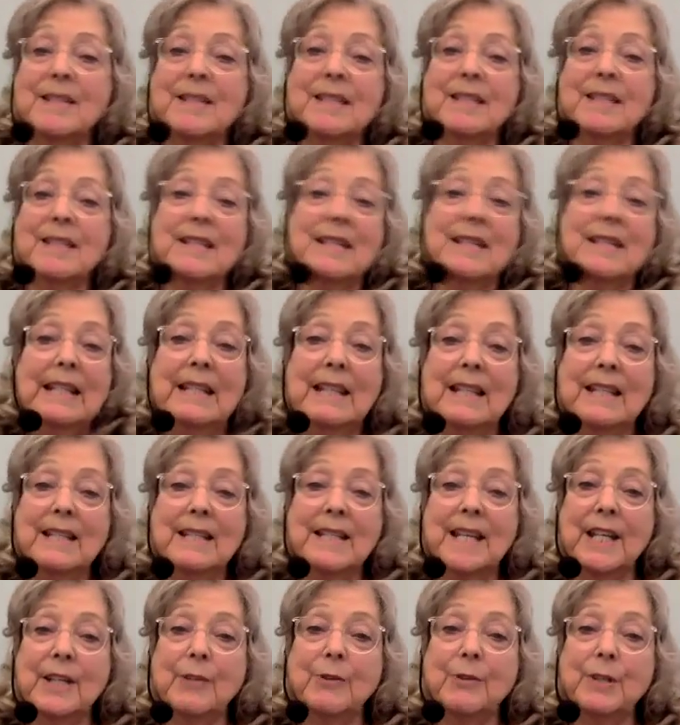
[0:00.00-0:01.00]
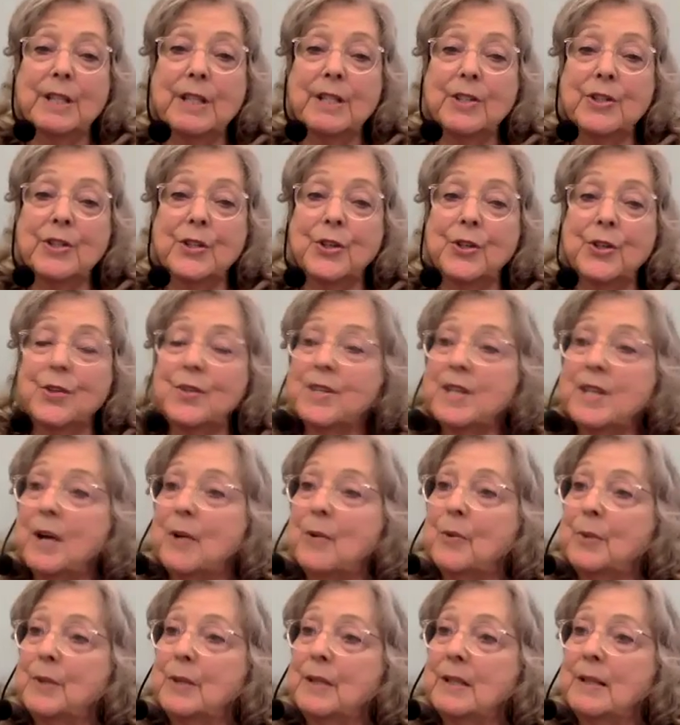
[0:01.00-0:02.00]
And integrity, it turns
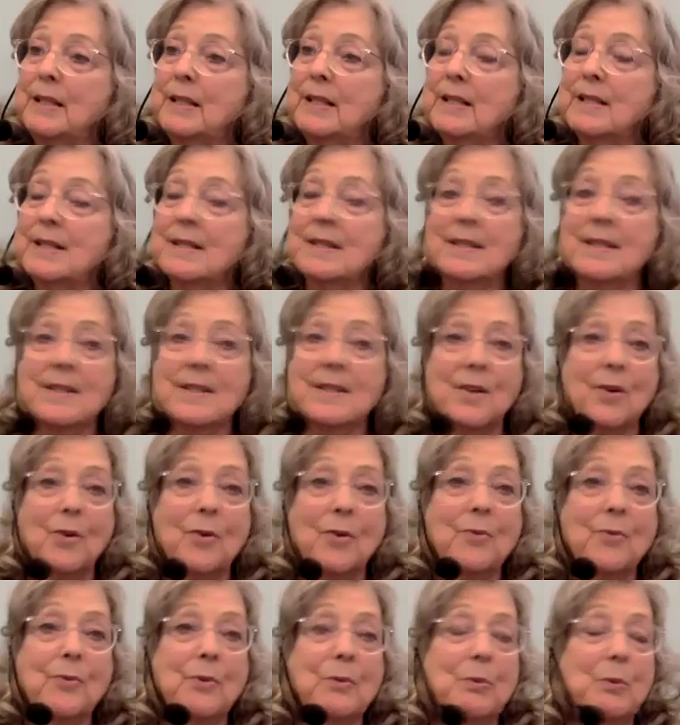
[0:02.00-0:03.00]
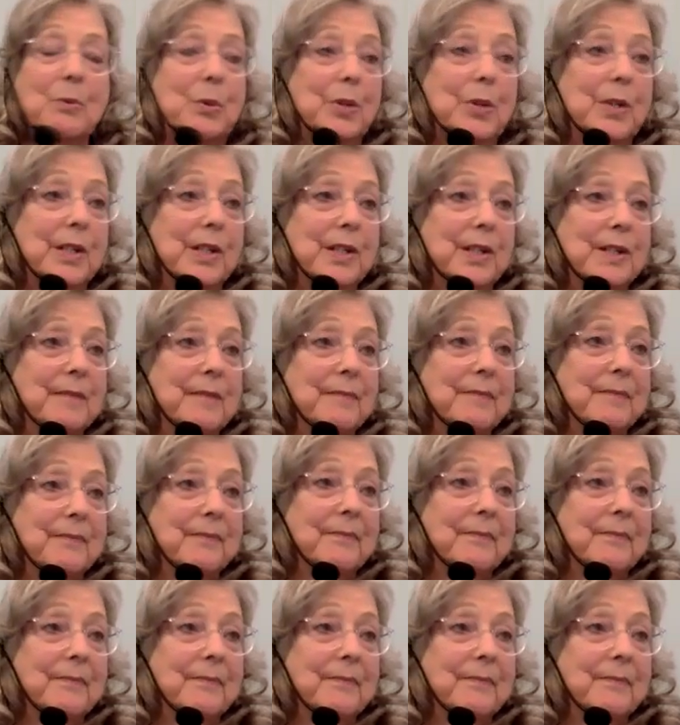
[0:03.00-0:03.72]
out, really is its own reward.